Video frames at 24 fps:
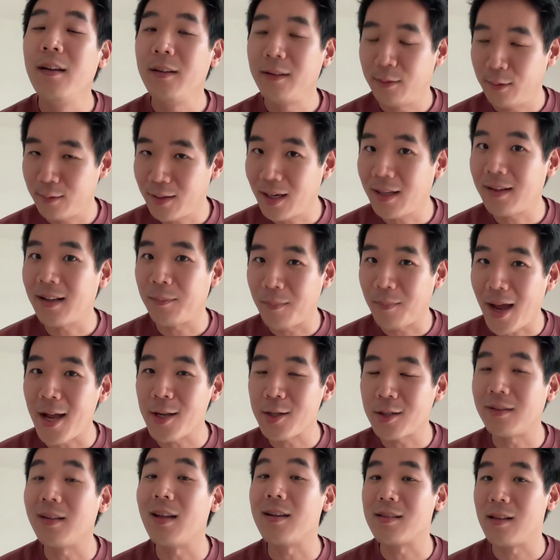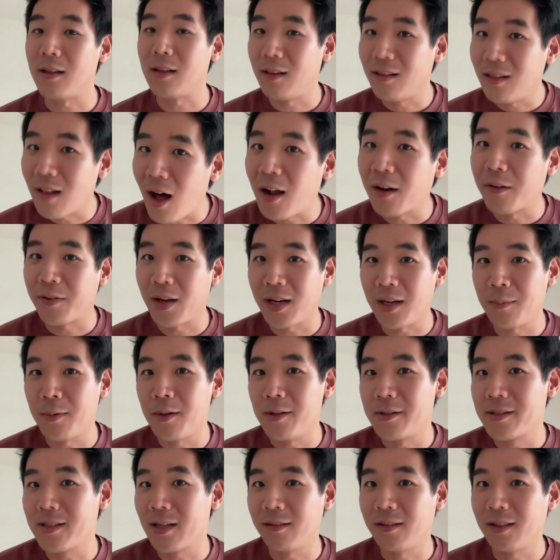you can imagine there's a lot of
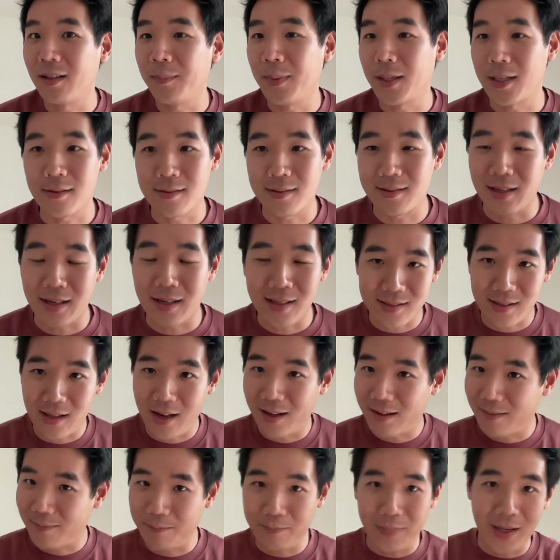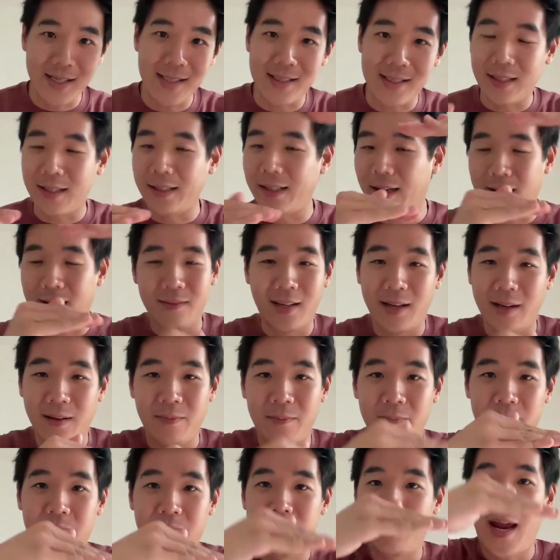animals out there, because there's like basically they
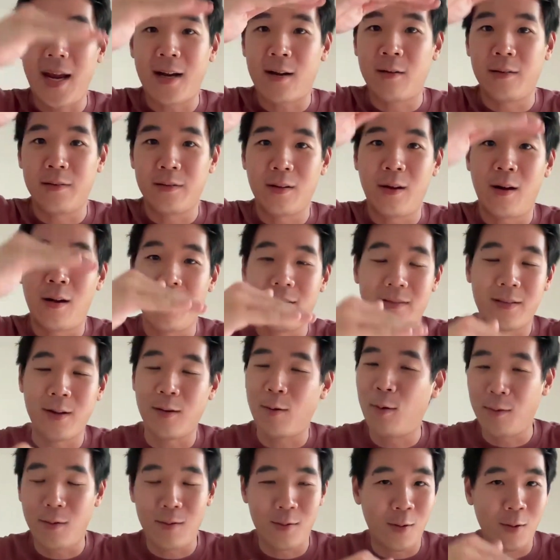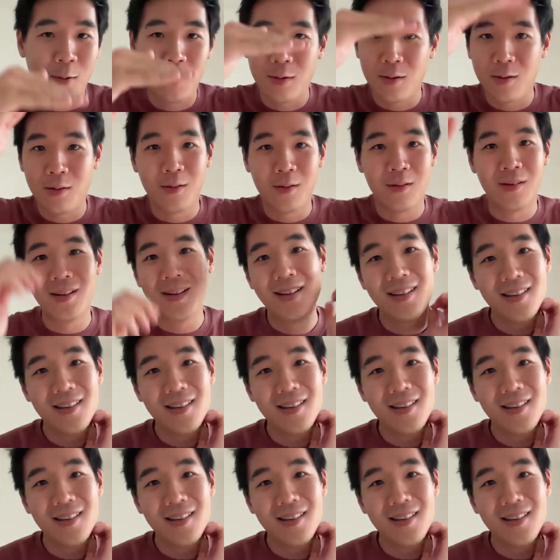pack out all the whole.